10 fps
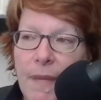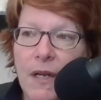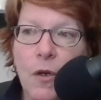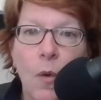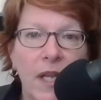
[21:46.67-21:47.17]

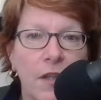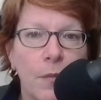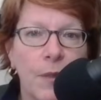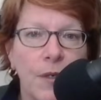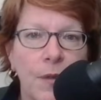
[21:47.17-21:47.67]
going
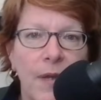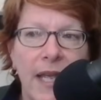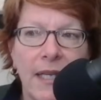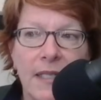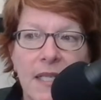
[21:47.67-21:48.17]
through
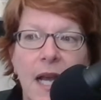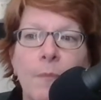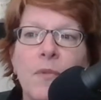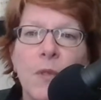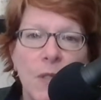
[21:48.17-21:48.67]
and
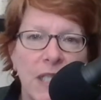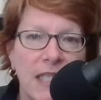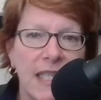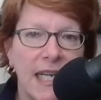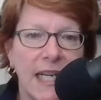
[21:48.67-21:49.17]
uploading
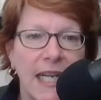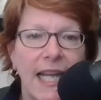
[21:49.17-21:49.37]
data